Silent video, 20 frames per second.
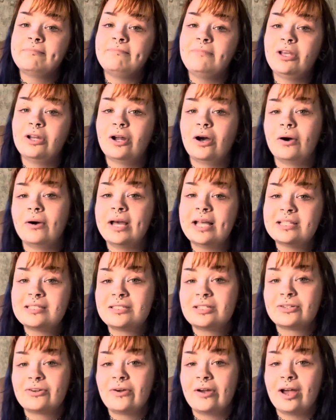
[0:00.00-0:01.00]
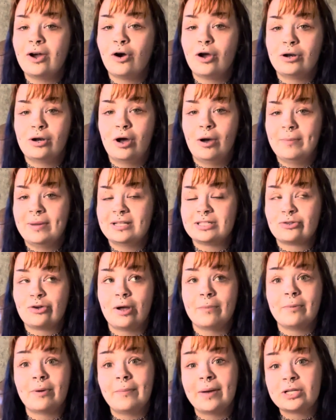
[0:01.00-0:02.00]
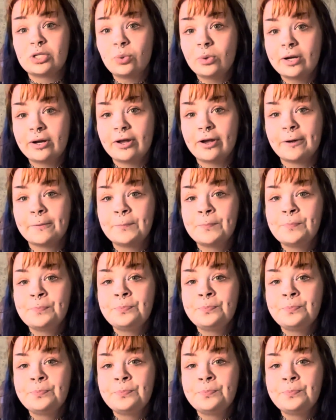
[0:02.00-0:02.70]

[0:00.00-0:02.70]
you know, Instagram, or not my Instagram, but my Twitter